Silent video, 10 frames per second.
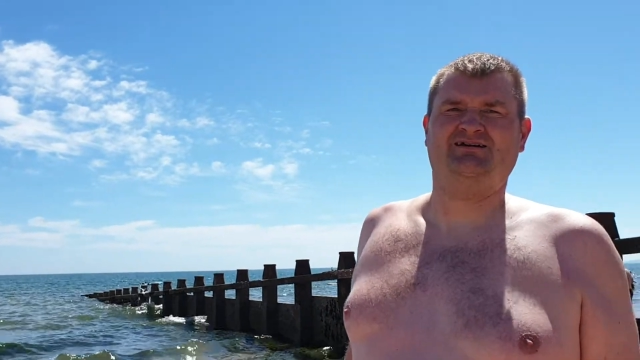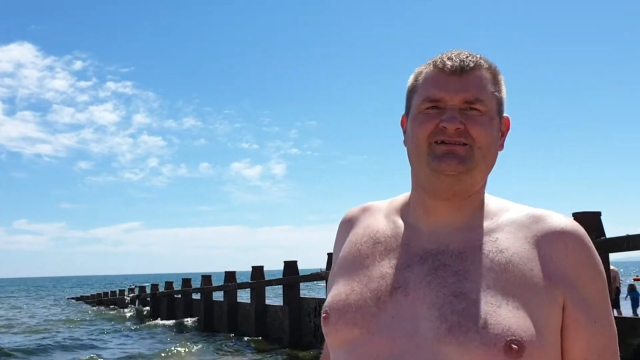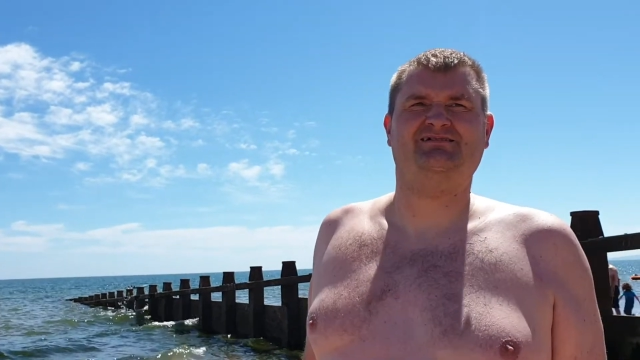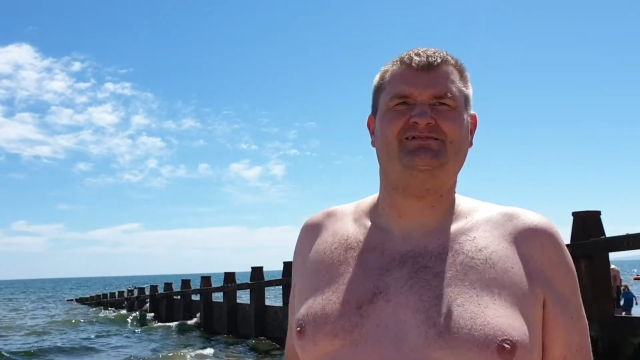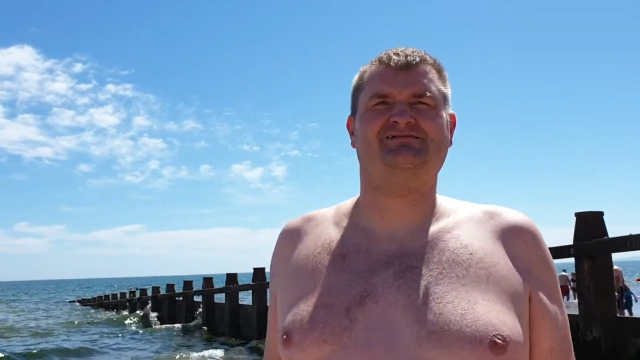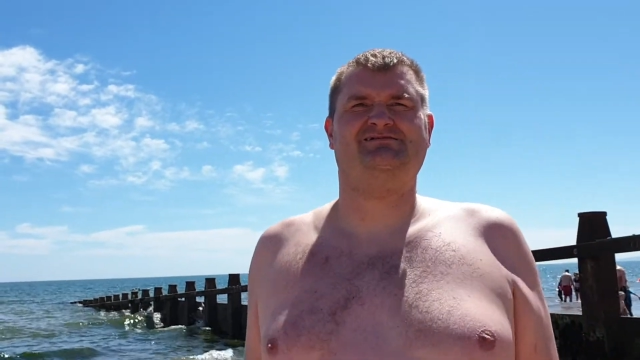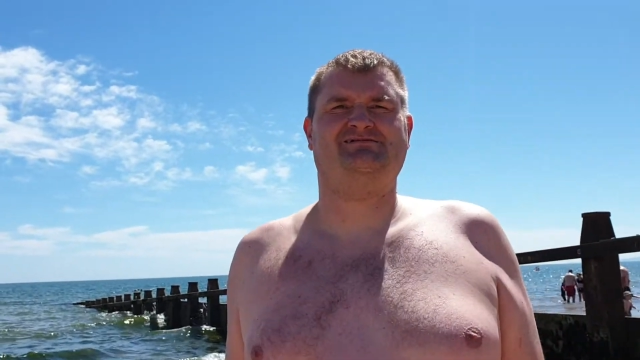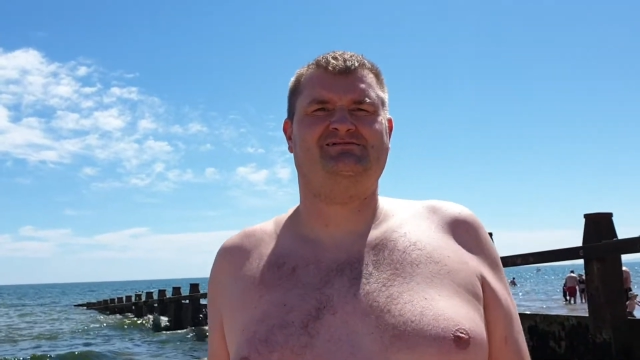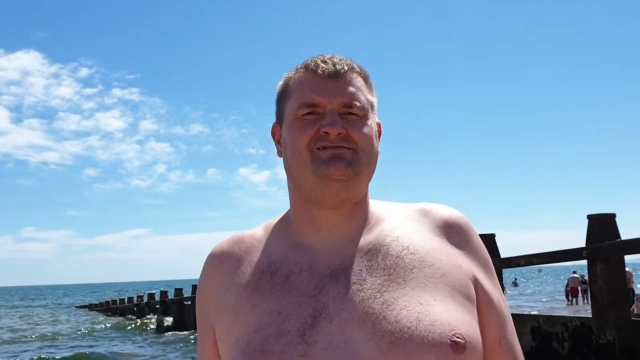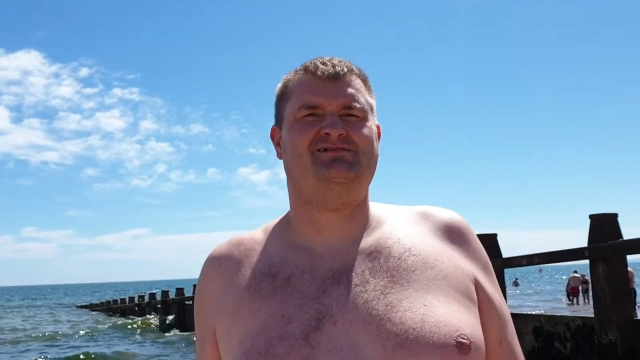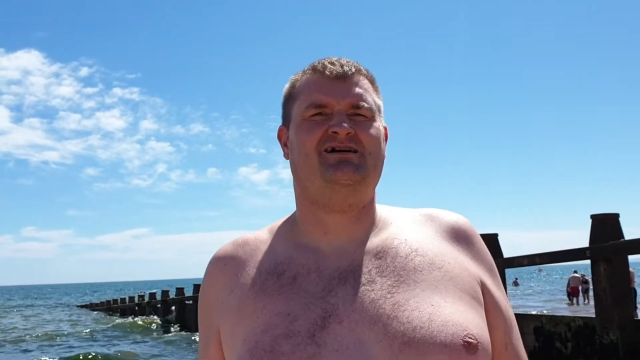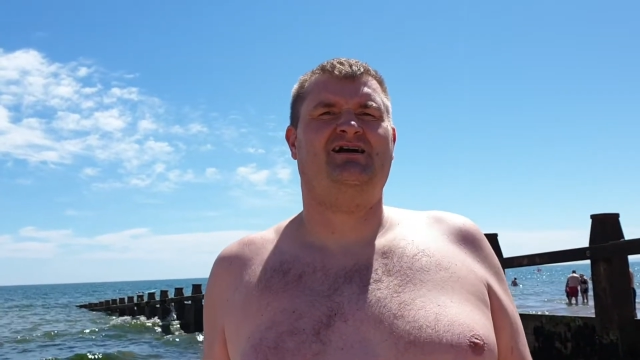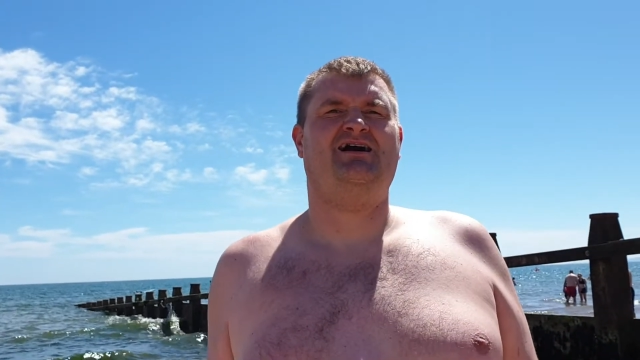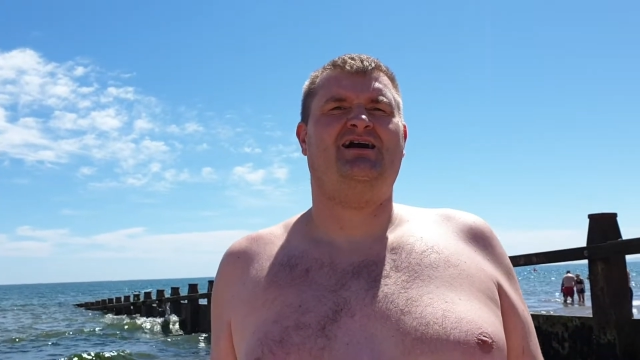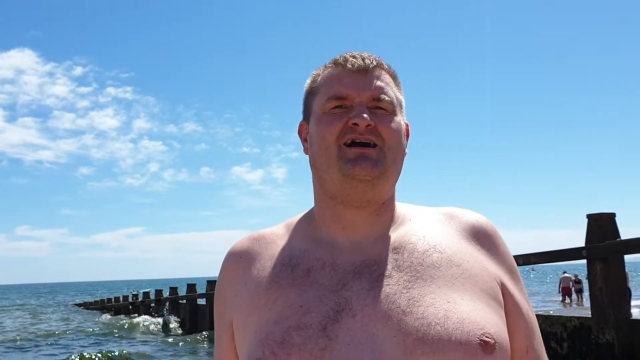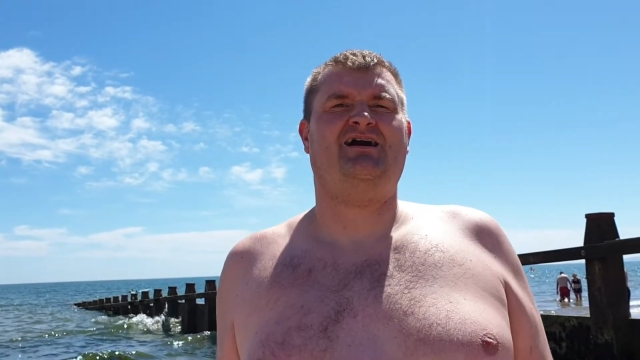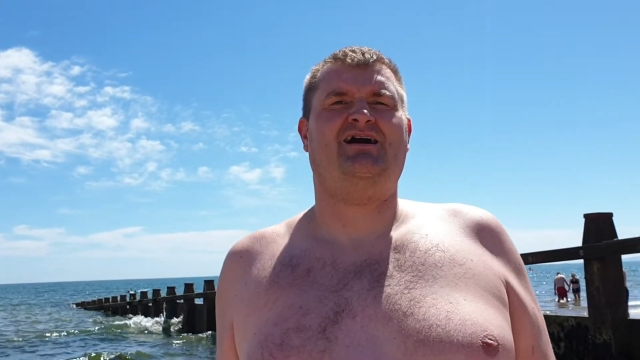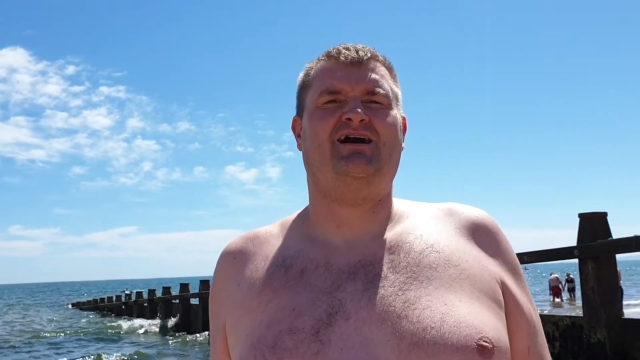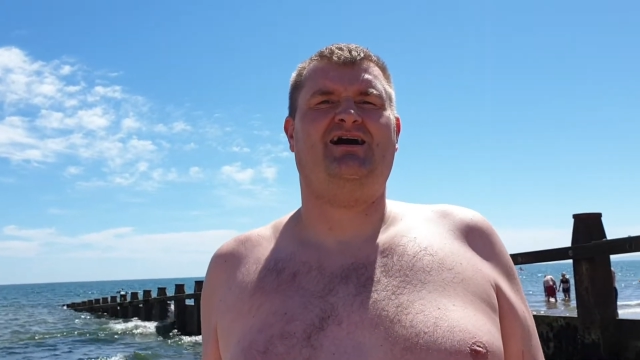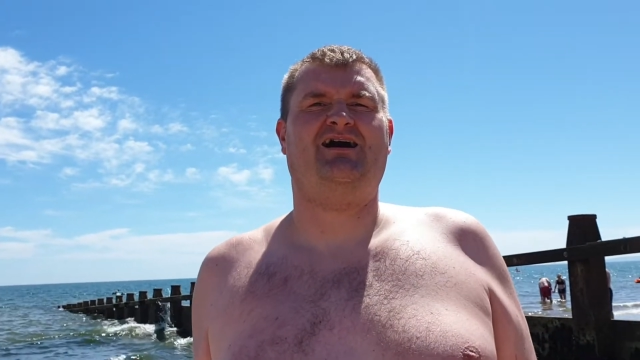How do you spell your friend's name?
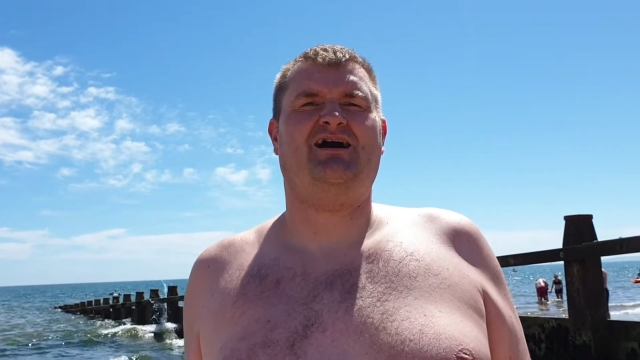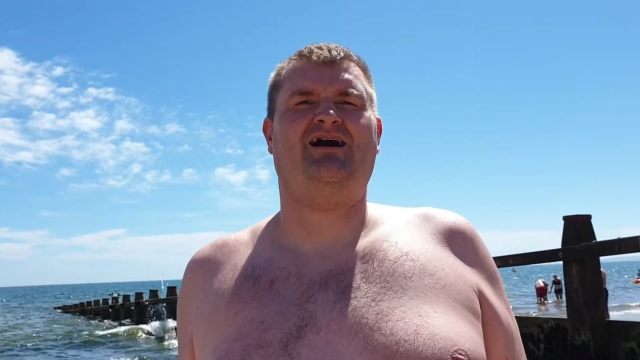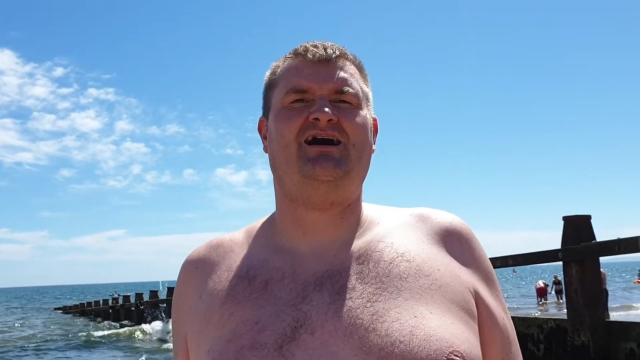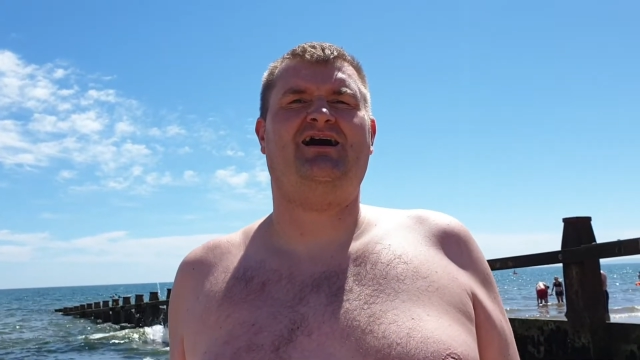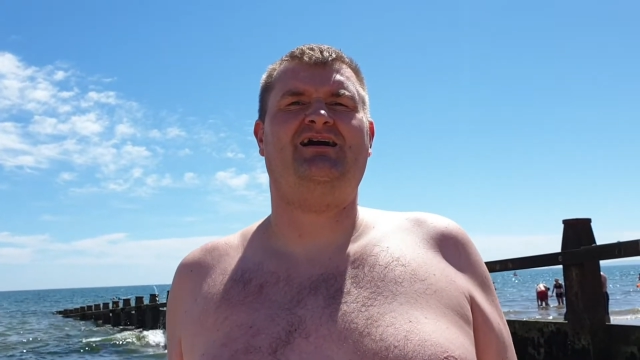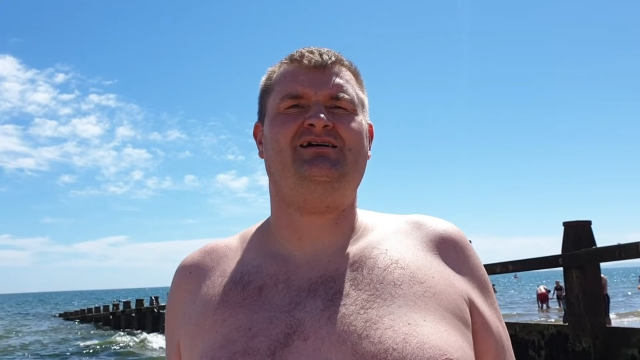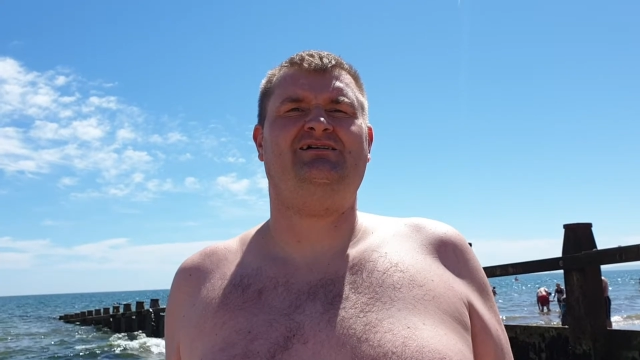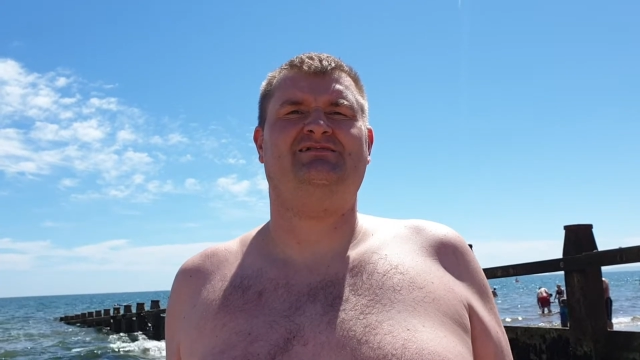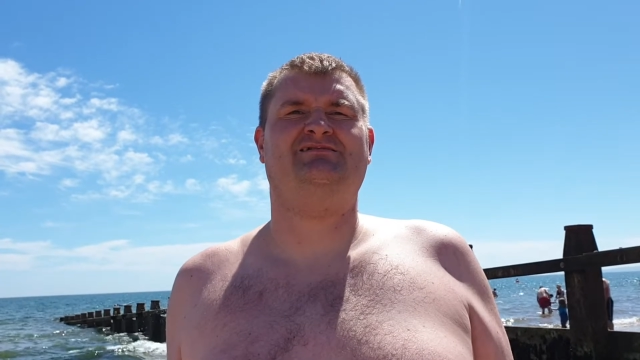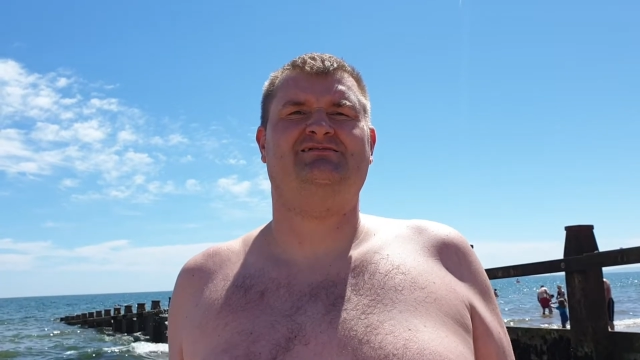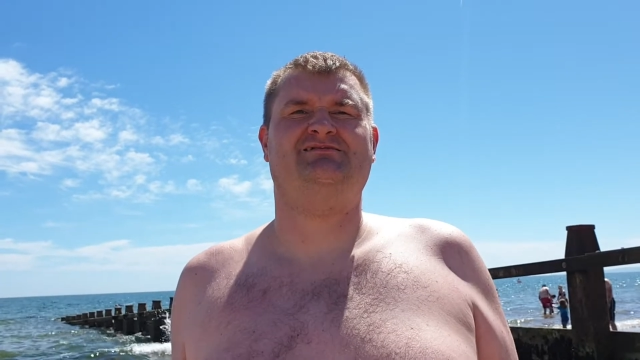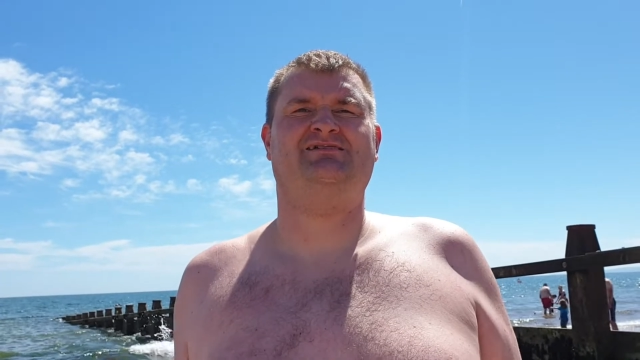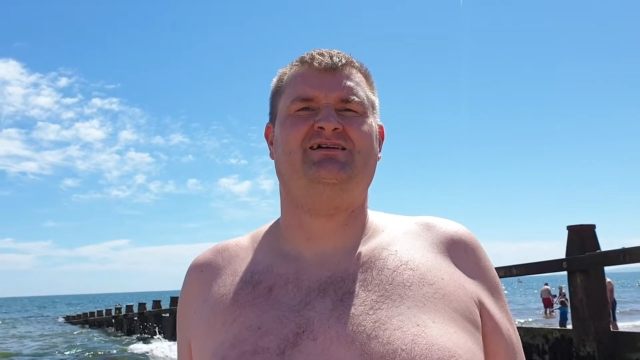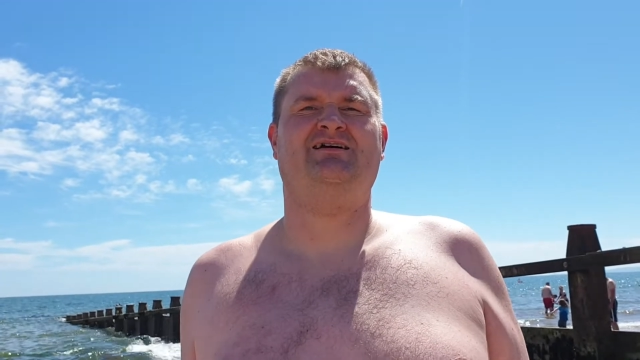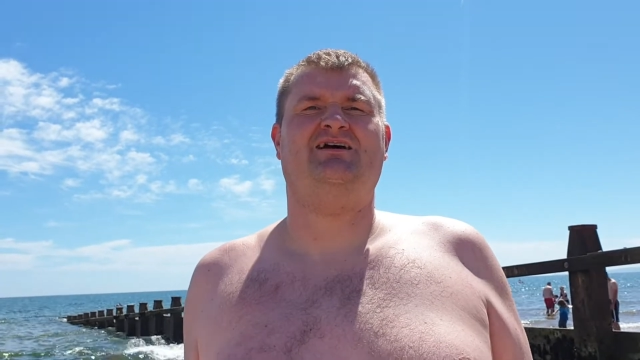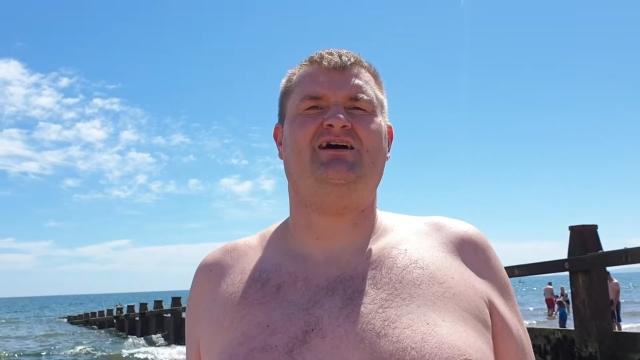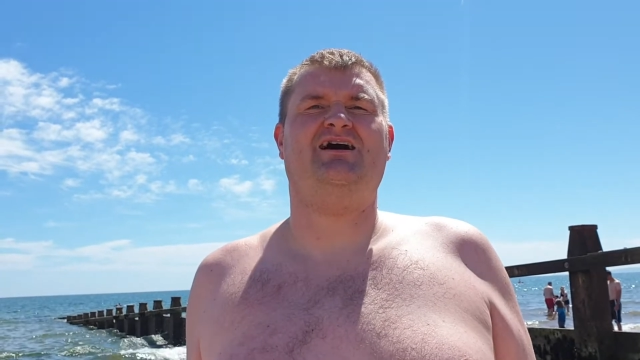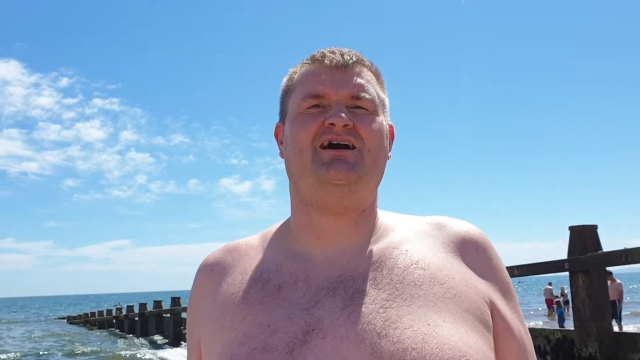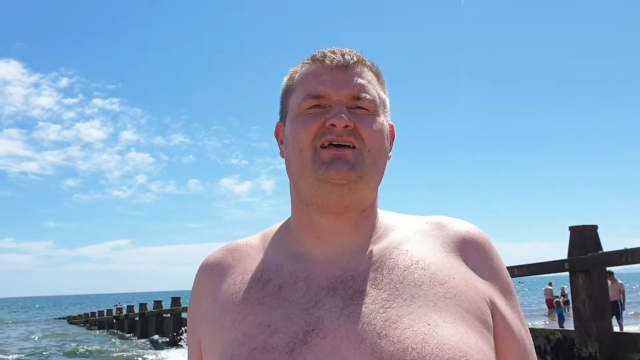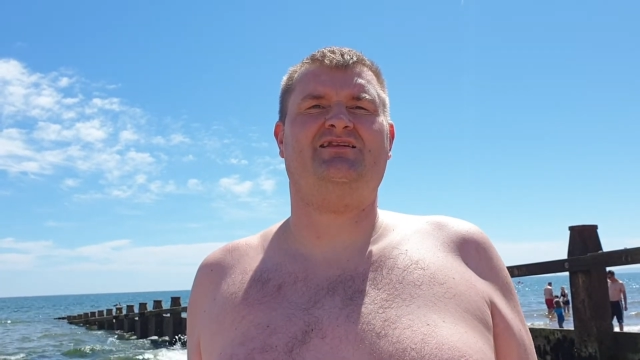A
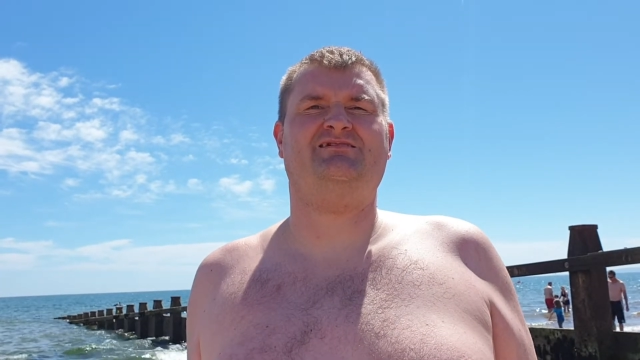R